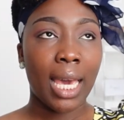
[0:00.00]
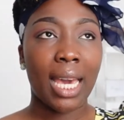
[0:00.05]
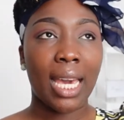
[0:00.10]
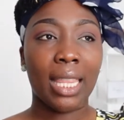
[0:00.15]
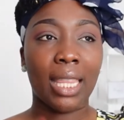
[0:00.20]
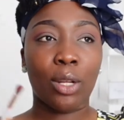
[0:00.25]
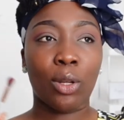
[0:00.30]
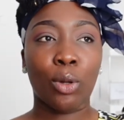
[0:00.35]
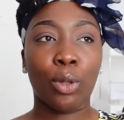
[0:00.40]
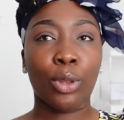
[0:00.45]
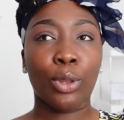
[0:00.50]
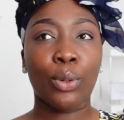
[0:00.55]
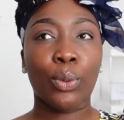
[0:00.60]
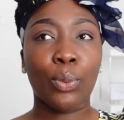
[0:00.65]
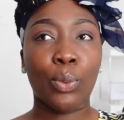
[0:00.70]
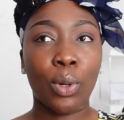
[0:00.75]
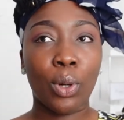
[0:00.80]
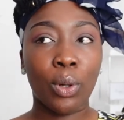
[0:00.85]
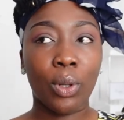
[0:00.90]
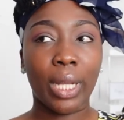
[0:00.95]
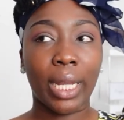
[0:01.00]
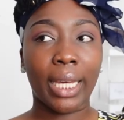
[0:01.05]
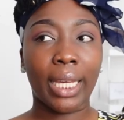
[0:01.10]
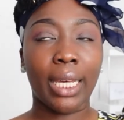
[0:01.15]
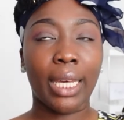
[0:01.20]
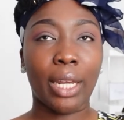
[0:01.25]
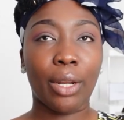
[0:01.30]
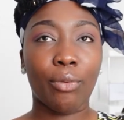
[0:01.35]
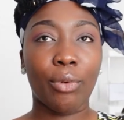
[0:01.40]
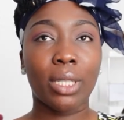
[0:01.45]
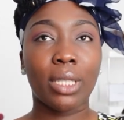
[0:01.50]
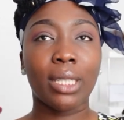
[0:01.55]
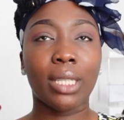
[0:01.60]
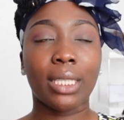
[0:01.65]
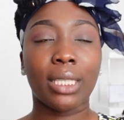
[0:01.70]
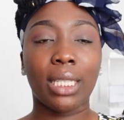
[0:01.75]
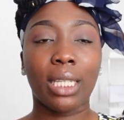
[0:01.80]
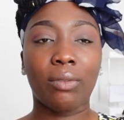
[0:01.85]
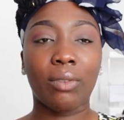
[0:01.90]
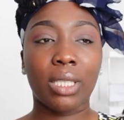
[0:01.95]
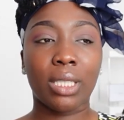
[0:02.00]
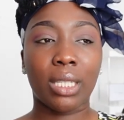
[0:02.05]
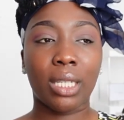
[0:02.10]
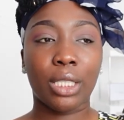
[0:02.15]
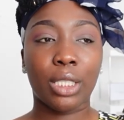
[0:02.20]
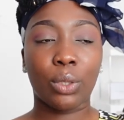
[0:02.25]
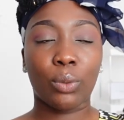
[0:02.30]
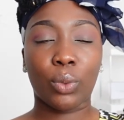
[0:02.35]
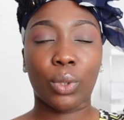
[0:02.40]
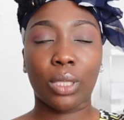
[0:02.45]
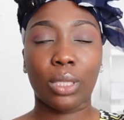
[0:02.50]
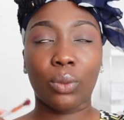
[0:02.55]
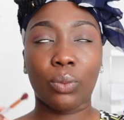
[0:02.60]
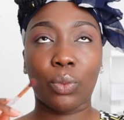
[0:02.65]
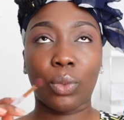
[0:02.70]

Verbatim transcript: And then on the wall, like he had written the TV station with,